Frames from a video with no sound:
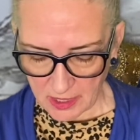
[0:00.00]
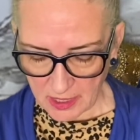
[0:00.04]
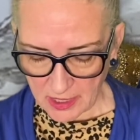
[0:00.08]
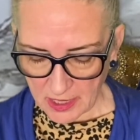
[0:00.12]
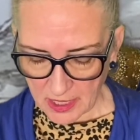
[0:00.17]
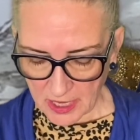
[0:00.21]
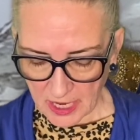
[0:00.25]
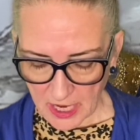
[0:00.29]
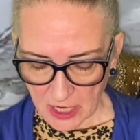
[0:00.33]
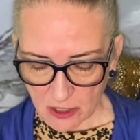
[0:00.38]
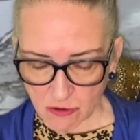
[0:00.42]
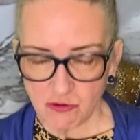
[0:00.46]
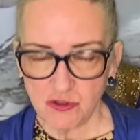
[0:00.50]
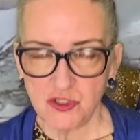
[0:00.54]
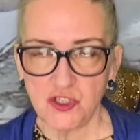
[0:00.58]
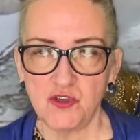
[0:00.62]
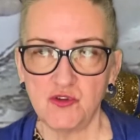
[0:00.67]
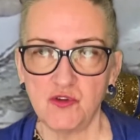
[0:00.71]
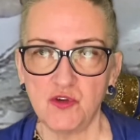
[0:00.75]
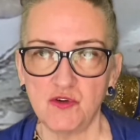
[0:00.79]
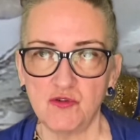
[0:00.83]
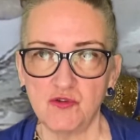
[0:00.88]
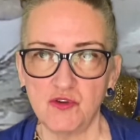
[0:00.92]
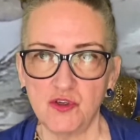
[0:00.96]
How do
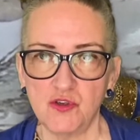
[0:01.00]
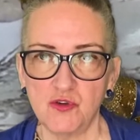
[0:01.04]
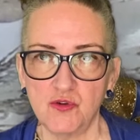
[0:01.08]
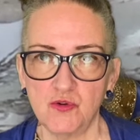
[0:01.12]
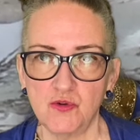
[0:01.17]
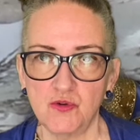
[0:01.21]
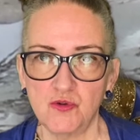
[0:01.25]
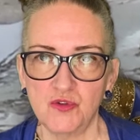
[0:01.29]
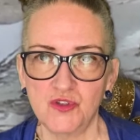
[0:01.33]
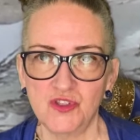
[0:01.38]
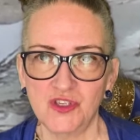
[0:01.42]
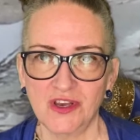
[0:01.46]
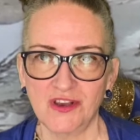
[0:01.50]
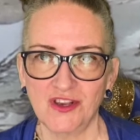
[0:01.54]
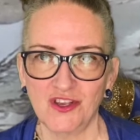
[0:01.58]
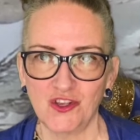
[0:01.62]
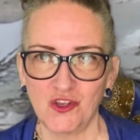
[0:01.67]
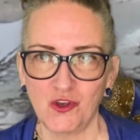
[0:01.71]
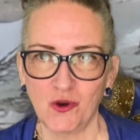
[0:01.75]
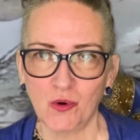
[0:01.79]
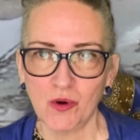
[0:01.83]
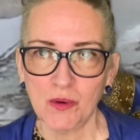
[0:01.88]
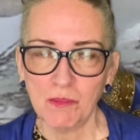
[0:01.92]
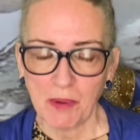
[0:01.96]
you use
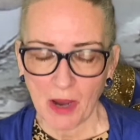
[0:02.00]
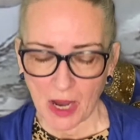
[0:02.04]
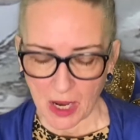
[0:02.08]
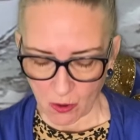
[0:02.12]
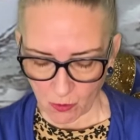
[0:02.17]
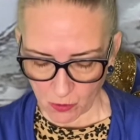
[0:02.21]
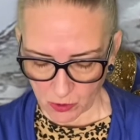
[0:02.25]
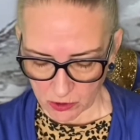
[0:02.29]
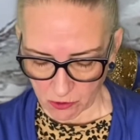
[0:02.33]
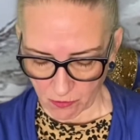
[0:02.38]
your power,